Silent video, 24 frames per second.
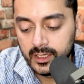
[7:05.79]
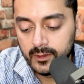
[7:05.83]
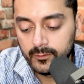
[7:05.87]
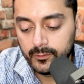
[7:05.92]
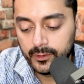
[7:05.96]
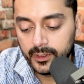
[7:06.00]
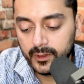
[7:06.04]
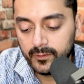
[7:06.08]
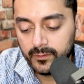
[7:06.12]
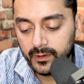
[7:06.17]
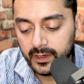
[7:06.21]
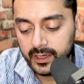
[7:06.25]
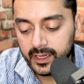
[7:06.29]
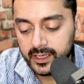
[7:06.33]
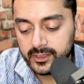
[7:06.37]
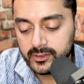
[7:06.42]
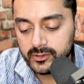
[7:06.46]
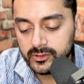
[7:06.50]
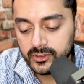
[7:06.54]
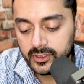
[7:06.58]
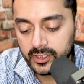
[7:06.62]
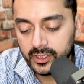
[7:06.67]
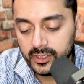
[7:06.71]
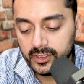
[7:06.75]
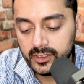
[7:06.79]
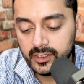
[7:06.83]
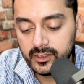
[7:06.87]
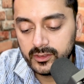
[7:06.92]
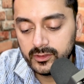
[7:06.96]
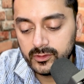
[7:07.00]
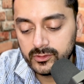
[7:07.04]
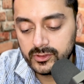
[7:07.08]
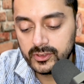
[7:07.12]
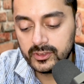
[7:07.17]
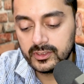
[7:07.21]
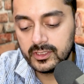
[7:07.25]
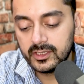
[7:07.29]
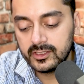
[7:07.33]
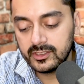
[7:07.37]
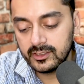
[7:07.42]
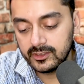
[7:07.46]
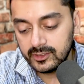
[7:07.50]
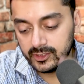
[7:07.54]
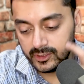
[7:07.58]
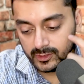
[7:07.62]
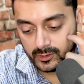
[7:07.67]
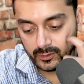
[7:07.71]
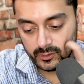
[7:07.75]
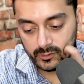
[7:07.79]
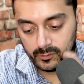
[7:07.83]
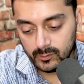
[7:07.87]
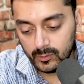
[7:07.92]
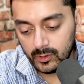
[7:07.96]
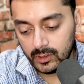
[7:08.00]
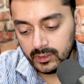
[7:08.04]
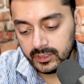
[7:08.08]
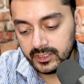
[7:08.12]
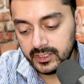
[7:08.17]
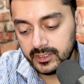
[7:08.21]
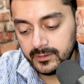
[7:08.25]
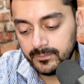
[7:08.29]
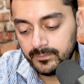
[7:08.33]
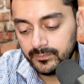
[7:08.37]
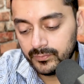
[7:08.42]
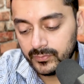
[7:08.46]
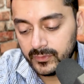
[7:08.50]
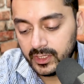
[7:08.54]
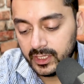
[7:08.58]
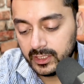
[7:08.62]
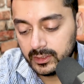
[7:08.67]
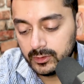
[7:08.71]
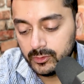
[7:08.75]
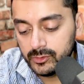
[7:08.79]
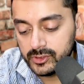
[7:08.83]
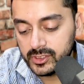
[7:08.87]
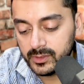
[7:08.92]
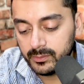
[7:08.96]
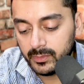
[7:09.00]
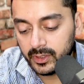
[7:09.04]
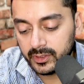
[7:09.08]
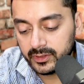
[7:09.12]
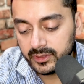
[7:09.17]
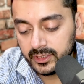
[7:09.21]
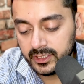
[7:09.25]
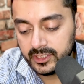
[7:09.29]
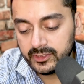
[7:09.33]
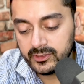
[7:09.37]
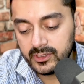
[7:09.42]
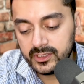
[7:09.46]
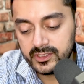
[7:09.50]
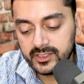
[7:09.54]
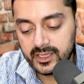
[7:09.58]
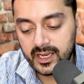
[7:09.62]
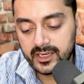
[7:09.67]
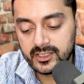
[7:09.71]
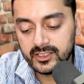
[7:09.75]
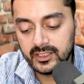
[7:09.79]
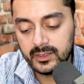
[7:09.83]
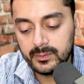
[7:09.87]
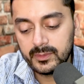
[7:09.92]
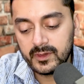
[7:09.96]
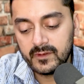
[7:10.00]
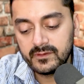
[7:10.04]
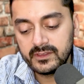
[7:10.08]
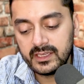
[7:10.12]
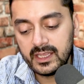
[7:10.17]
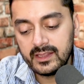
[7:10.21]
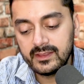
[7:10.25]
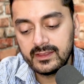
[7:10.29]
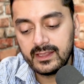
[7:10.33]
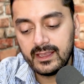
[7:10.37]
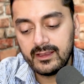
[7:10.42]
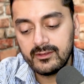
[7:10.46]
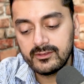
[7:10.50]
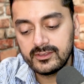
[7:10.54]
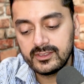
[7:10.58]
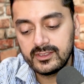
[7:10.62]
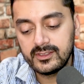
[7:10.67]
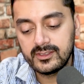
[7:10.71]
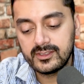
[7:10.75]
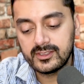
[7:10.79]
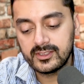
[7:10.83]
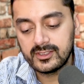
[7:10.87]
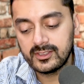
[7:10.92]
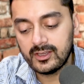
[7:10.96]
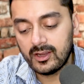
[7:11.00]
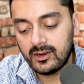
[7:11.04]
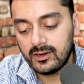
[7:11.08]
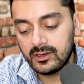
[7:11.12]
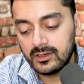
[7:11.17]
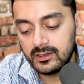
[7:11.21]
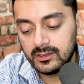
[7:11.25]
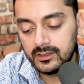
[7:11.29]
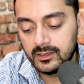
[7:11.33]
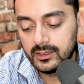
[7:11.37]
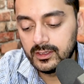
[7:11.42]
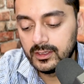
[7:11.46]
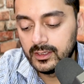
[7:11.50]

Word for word: For your financial security, the Nusuk digital wallet includes a monthly transaction limit of 10,000 SAR.